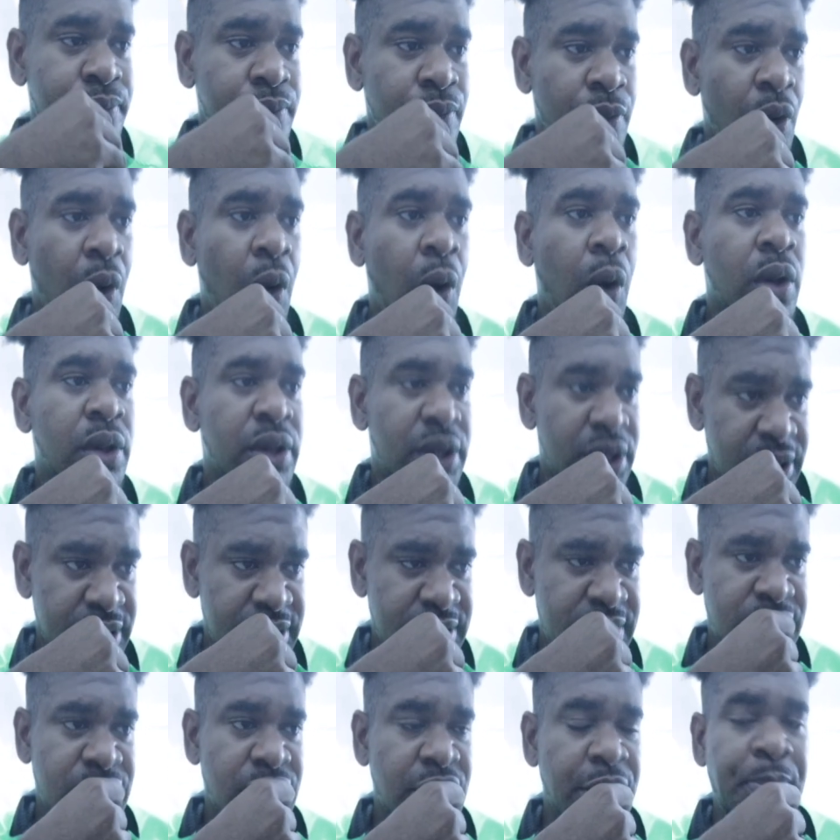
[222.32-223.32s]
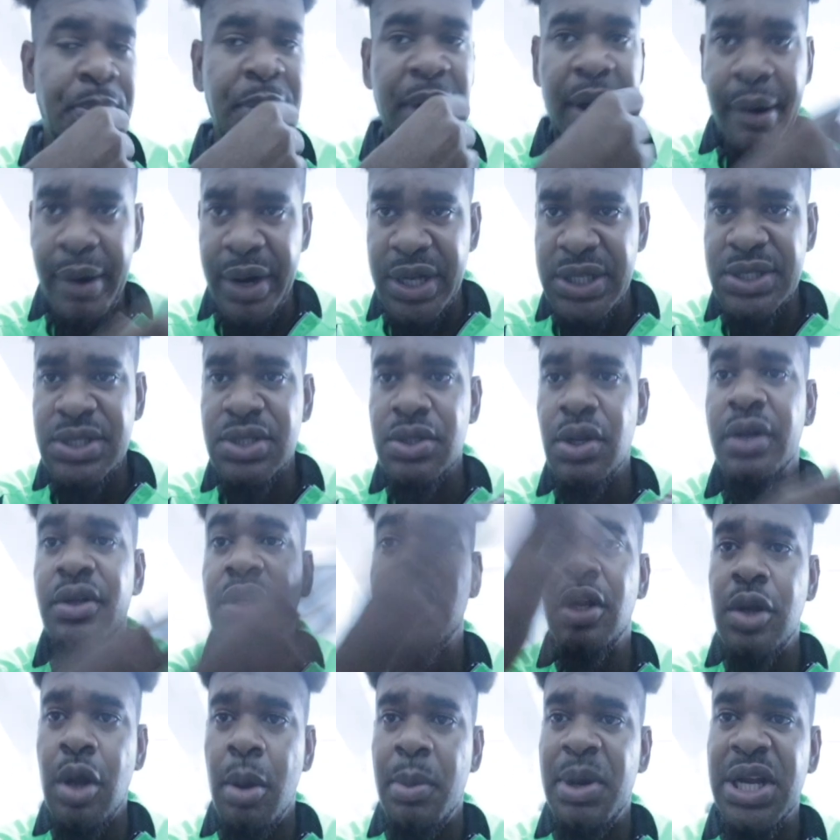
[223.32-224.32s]
all this. So the parents, not
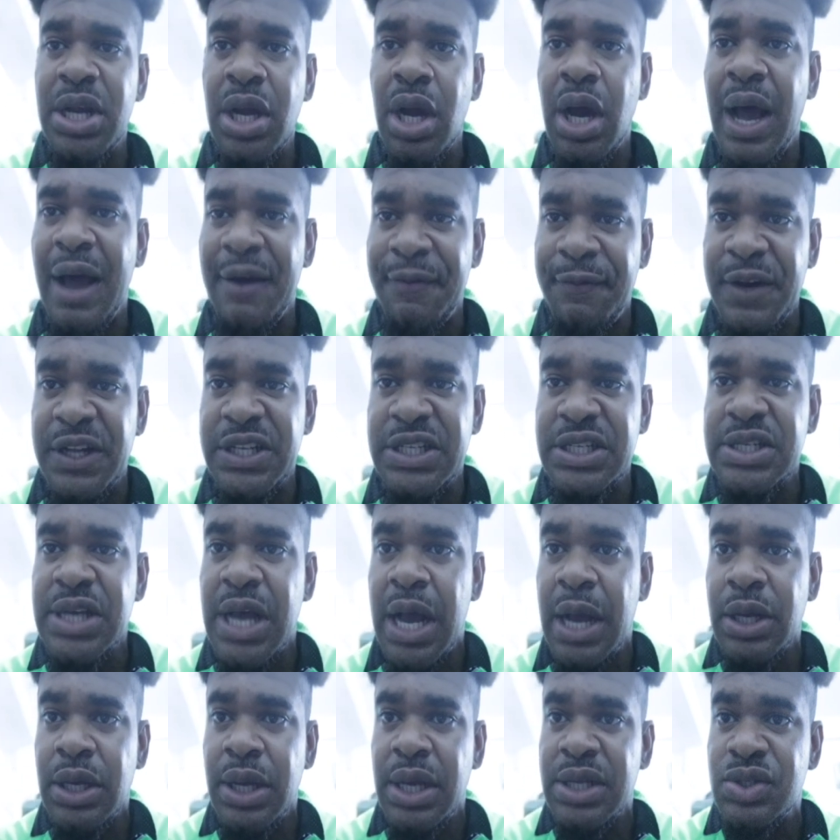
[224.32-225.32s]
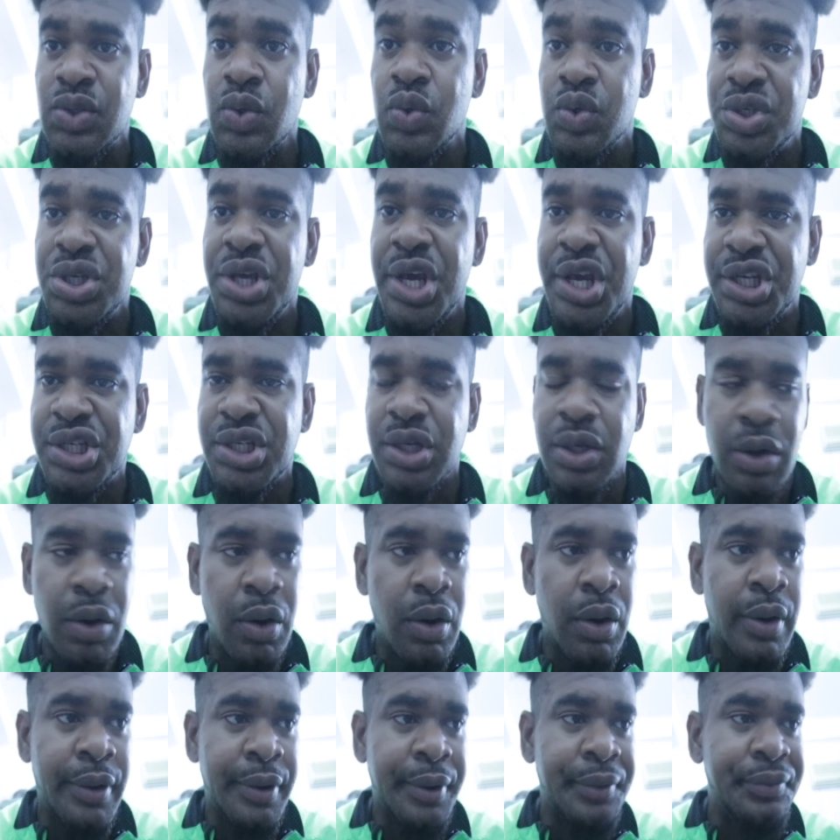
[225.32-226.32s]
the Dominica Athletic Association,
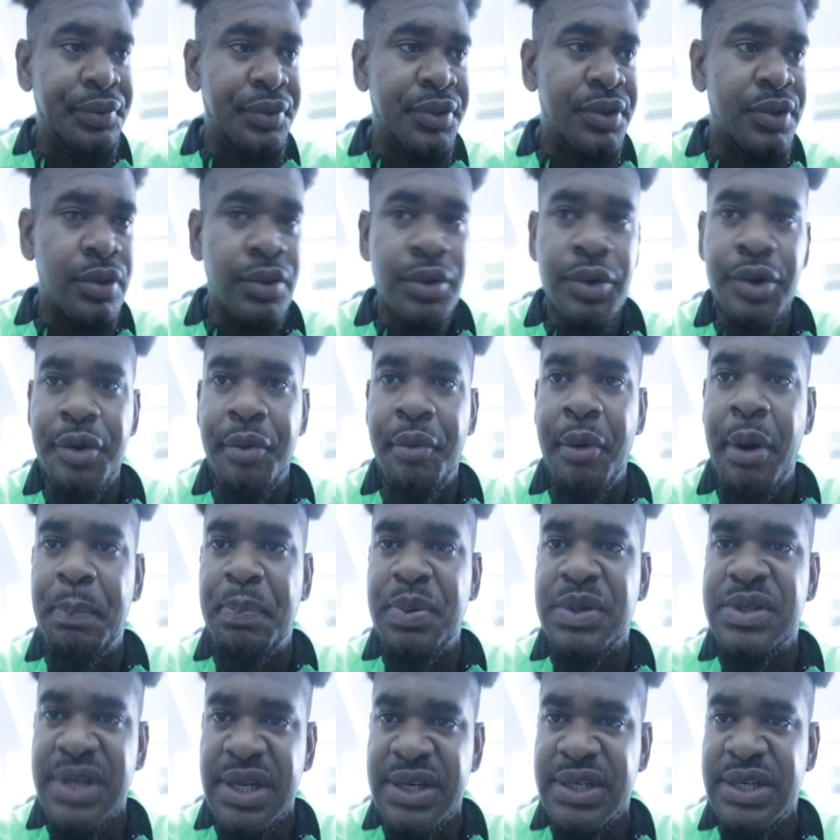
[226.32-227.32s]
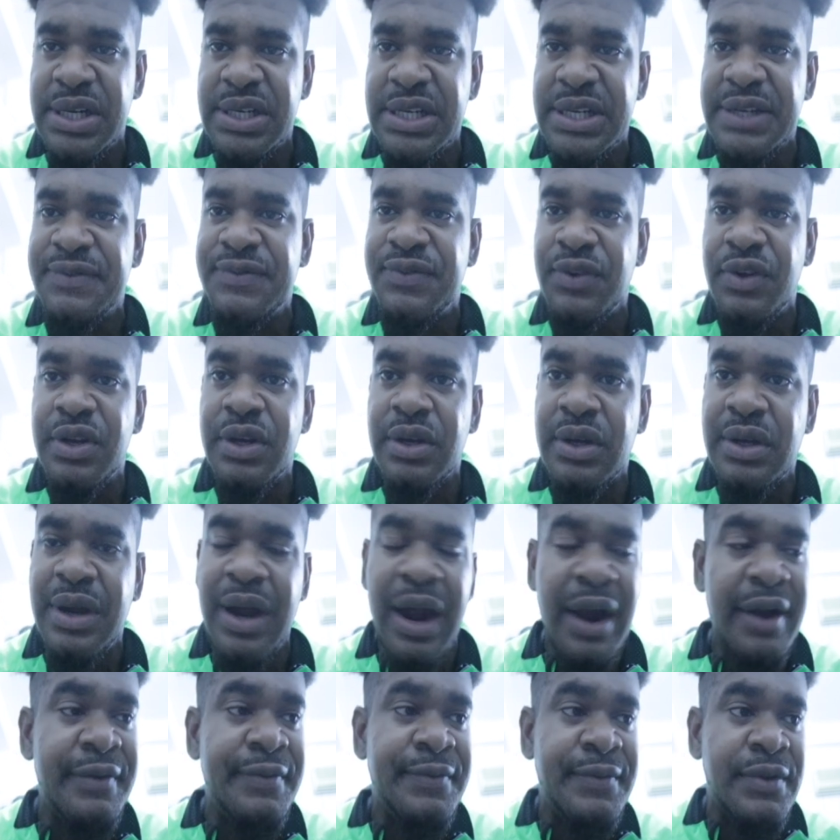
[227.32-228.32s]
or you know, the representatives for the
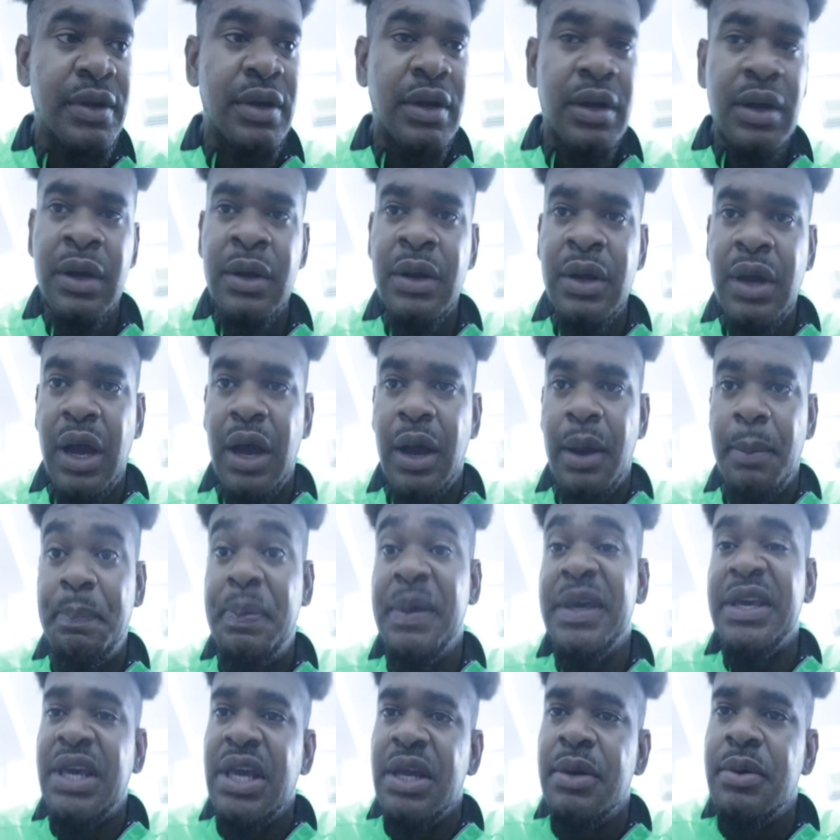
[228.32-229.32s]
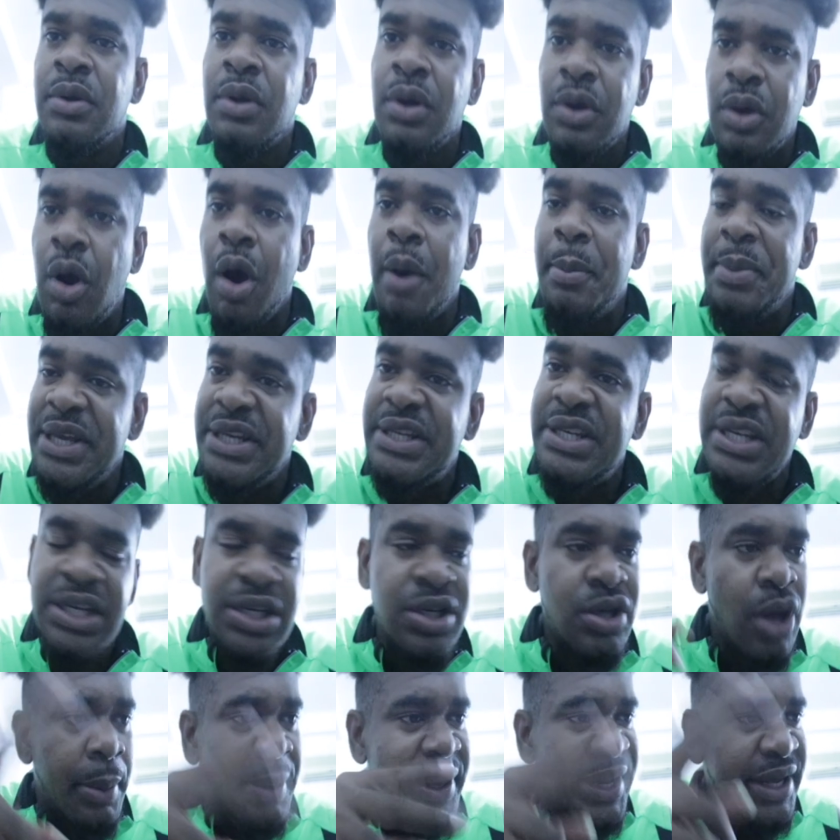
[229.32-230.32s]
Carifta picking committee
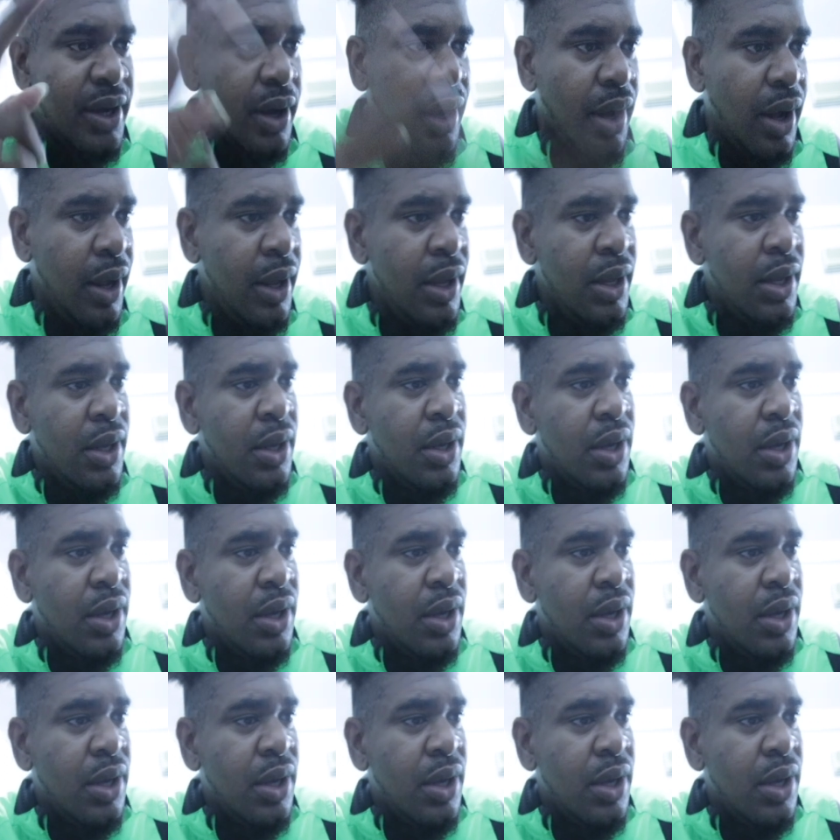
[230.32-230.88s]
in Dominica,